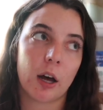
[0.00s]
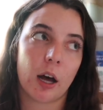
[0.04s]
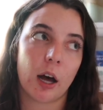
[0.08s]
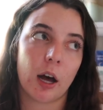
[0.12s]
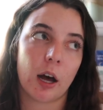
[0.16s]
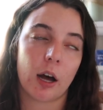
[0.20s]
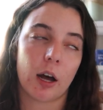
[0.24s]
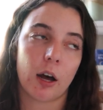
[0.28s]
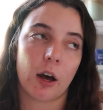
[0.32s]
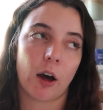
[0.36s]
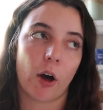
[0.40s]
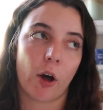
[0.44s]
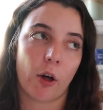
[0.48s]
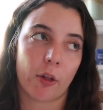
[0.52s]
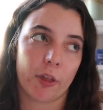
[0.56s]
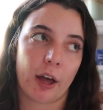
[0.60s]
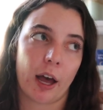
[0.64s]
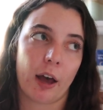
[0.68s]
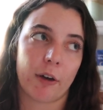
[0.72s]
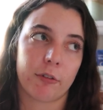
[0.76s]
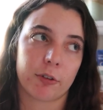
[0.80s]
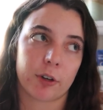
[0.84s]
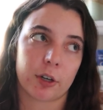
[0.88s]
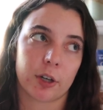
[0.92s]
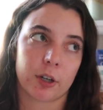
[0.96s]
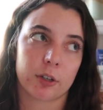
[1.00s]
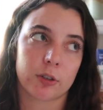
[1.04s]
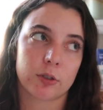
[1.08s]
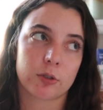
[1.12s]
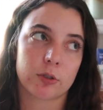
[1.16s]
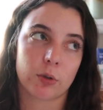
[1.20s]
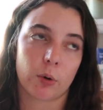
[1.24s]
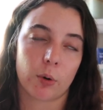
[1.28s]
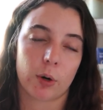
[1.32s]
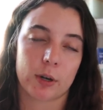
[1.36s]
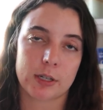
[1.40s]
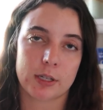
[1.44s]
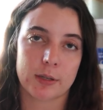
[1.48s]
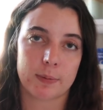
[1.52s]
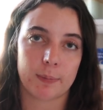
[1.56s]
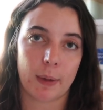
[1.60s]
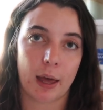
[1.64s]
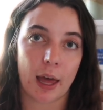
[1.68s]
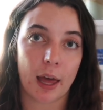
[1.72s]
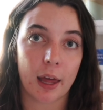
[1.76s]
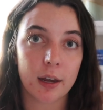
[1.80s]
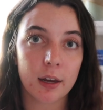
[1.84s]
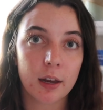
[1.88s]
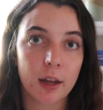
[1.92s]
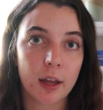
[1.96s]
All the effort towards
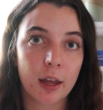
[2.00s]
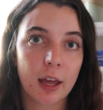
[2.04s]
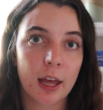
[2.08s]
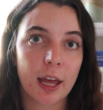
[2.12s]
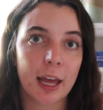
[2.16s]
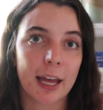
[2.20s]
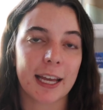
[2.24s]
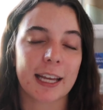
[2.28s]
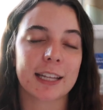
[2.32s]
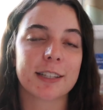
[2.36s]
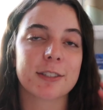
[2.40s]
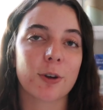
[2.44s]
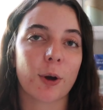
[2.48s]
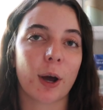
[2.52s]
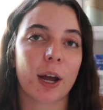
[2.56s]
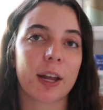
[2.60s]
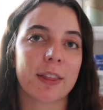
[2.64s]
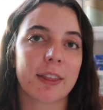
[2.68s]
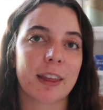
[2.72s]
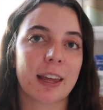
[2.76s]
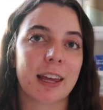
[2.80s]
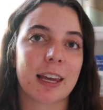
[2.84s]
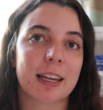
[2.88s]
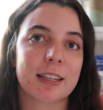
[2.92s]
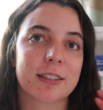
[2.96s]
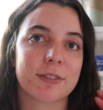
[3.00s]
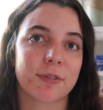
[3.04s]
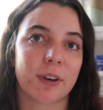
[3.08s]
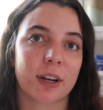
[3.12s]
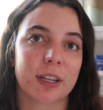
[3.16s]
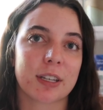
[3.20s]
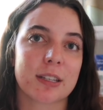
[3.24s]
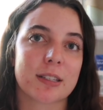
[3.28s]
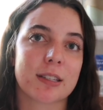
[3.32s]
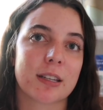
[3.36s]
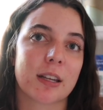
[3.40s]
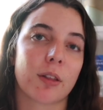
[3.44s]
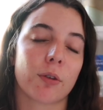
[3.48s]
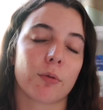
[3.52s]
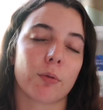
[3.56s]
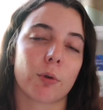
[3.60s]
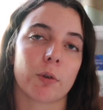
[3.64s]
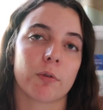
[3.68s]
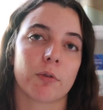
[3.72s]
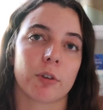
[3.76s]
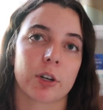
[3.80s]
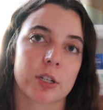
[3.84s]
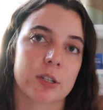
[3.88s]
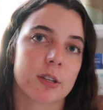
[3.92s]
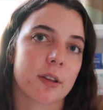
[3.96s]
men. And so I think it's fun to see the
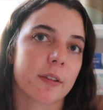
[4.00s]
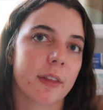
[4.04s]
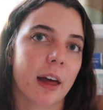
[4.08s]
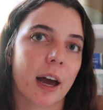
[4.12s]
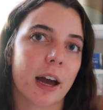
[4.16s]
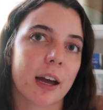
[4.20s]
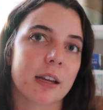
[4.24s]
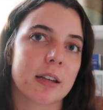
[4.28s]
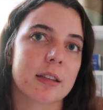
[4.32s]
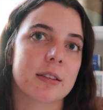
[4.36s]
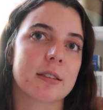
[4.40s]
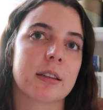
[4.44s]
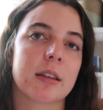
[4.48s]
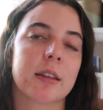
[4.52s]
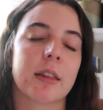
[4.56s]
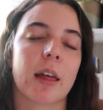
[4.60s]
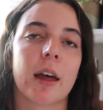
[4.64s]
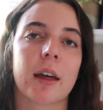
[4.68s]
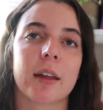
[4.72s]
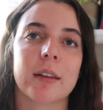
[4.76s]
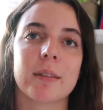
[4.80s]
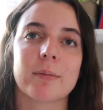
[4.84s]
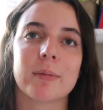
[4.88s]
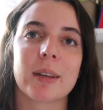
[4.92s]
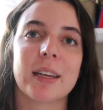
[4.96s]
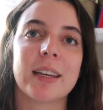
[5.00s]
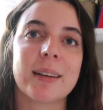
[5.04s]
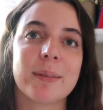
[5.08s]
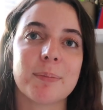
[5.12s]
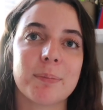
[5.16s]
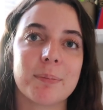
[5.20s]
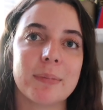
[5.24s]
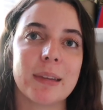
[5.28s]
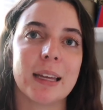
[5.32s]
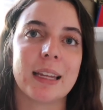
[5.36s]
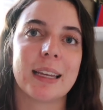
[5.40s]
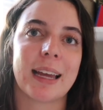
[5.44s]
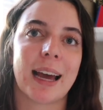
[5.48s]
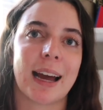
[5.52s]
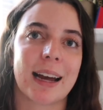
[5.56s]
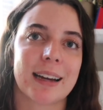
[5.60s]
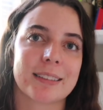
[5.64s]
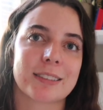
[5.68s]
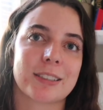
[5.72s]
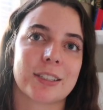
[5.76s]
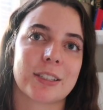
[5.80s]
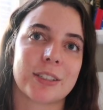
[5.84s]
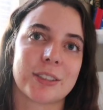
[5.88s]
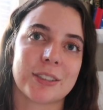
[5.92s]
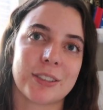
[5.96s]
reverse of that and see that men
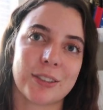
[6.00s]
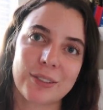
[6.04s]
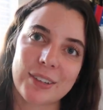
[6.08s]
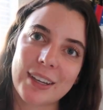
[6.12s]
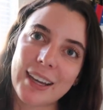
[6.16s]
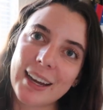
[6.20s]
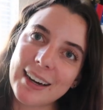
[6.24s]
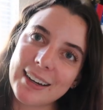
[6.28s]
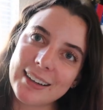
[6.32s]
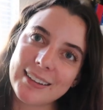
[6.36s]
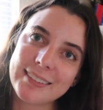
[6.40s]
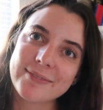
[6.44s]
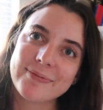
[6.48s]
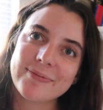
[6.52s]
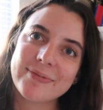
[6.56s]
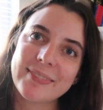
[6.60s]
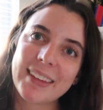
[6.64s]
actually do care.